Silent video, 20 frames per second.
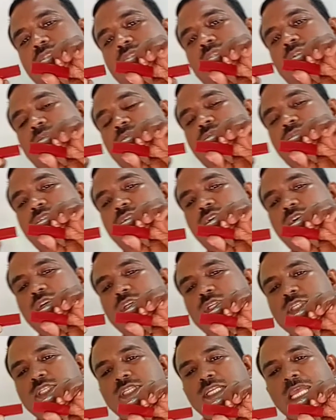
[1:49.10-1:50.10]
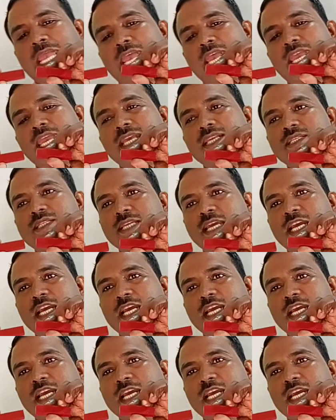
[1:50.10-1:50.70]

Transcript: the force is